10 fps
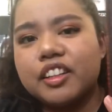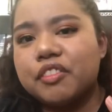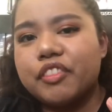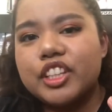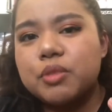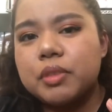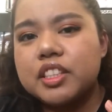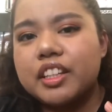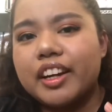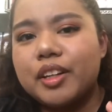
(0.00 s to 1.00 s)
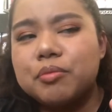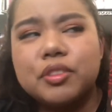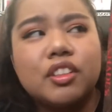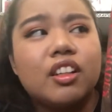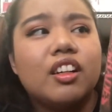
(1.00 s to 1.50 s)
investment
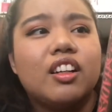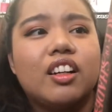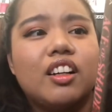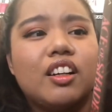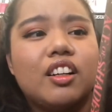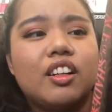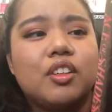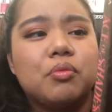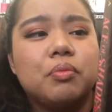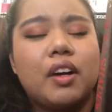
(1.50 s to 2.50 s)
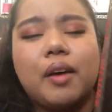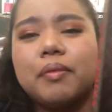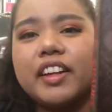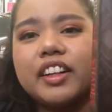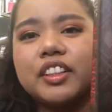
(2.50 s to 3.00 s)
scams. Um, I'm
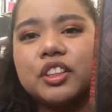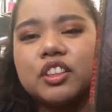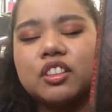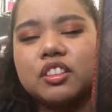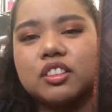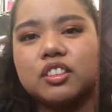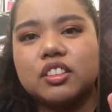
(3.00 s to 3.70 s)
not gonna...